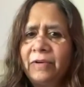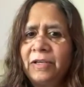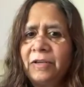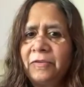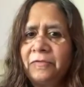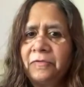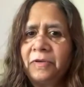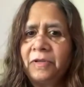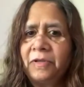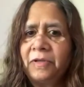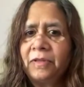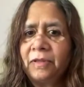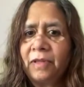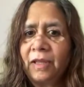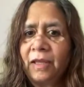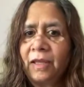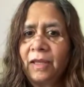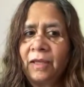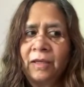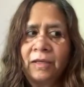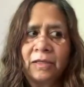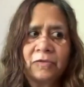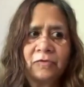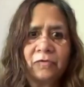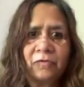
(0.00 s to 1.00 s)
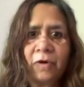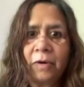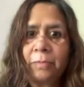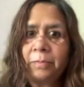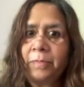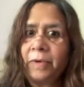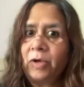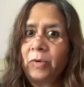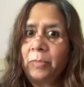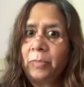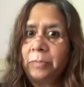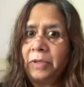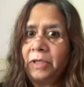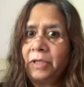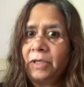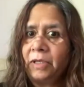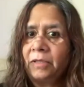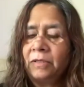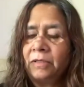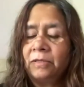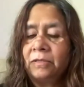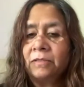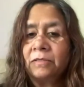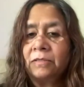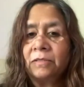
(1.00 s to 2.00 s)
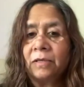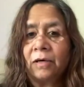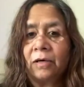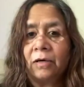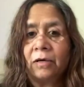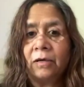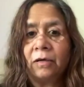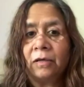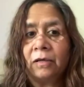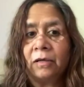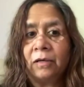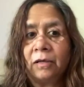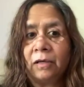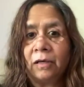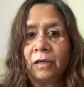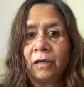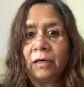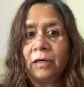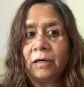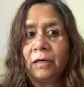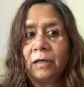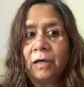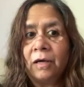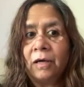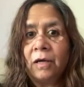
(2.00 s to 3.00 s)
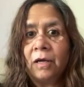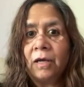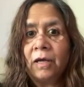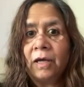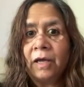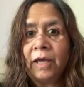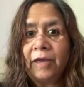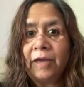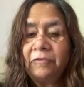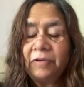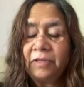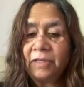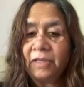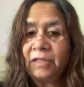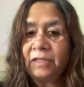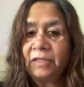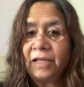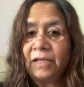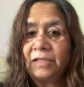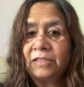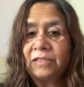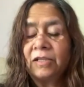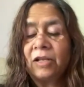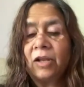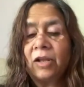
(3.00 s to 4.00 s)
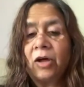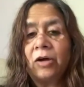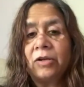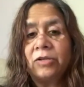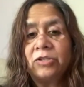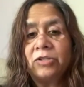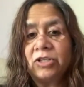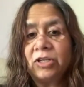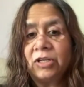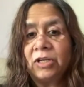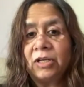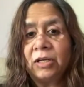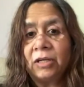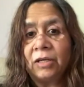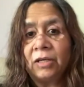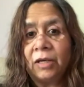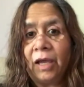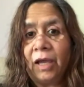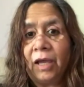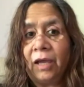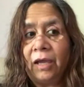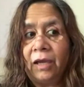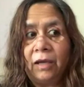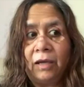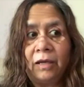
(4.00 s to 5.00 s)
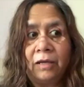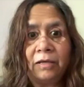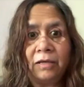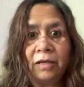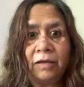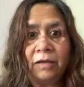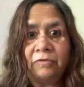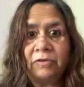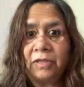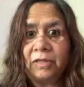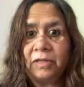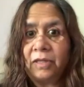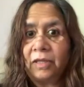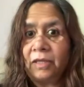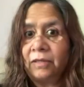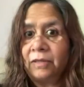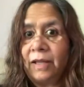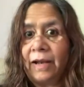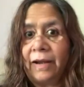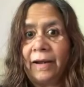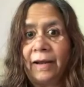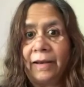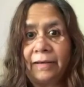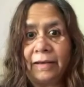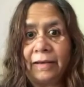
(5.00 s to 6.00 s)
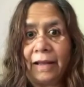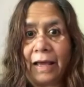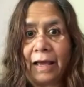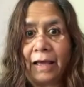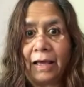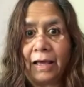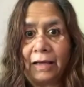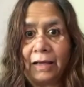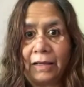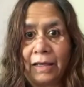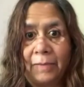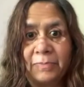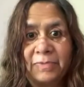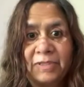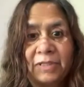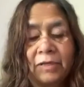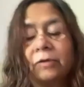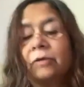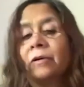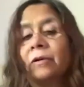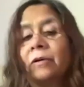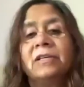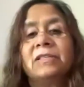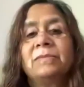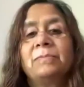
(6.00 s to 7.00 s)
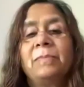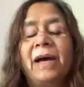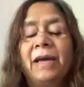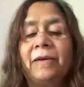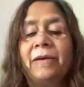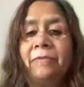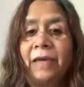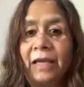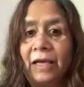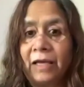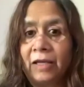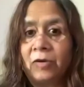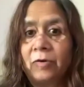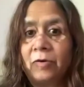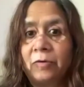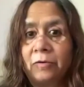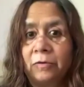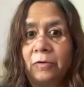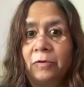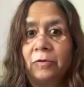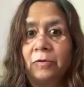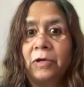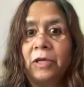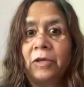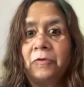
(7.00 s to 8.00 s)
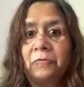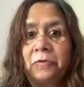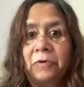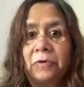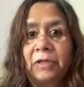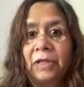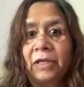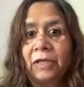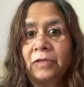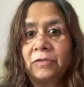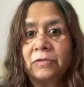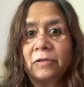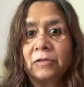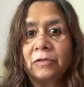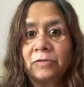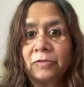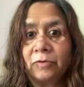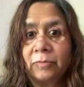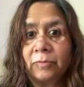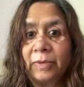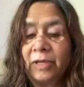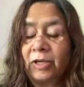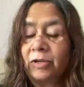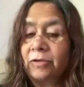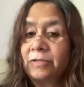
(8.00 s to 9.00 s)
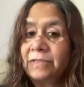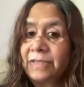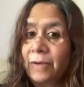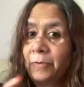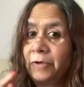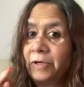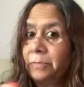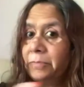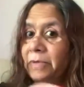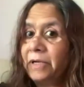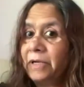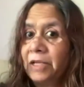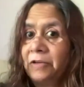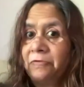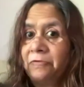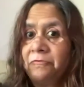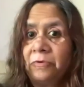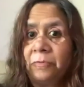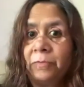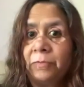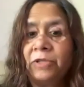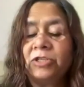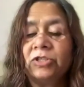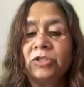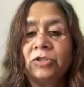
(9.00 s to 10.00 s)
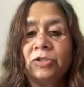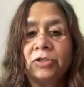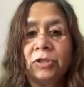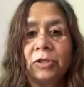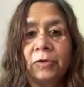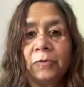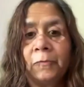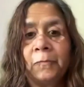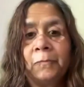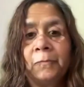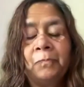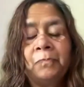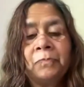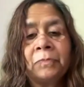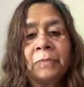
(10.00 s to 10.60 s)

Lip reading: with different things, form my opinions on everything that's launching and everything that comes across my way. I go looking for things also because I want to bring information to you.